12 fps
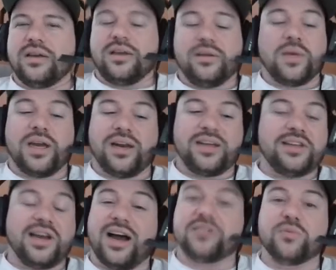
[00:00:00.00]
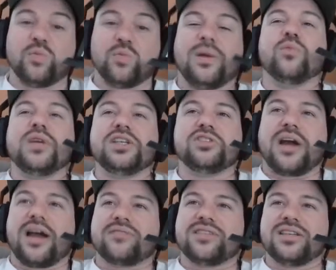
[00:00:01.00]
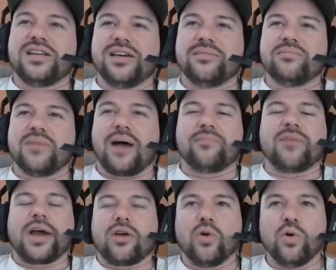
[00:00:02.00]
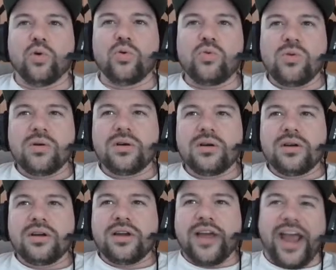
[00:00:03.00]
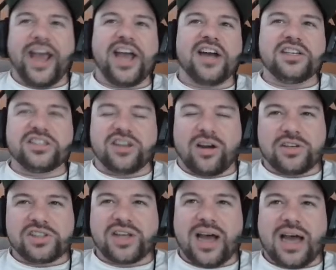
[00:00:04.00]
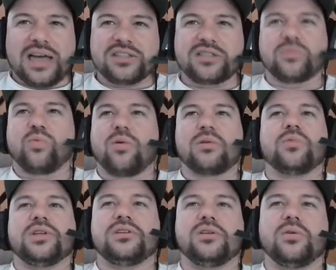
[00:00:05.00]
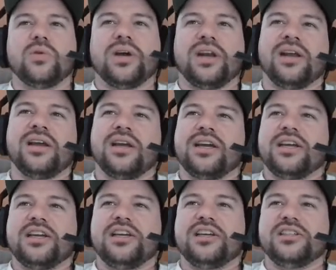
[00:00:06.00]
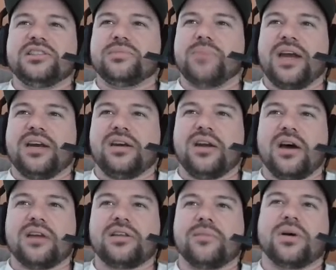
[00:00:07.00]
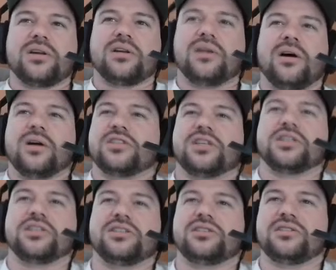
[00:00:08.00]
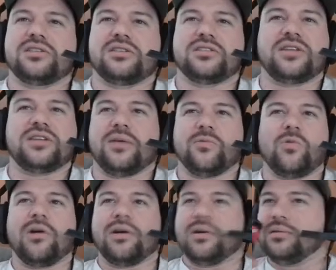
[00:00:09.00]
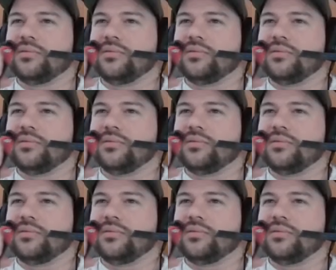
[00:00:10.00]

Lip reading: Man, yeah, when we drafted him, I'm like, who? And he's undersized? What are we doing? He's been nothing but a dog since day one.